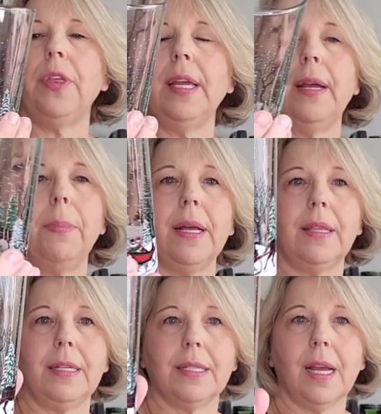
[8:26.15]
thing about
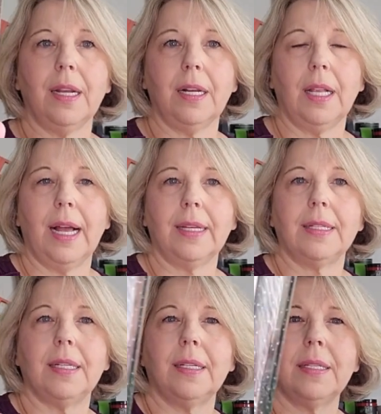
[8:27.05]
these kind of
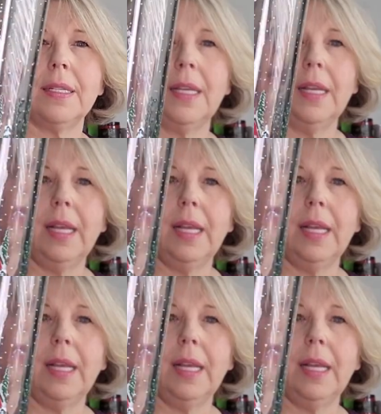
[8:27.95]
glasses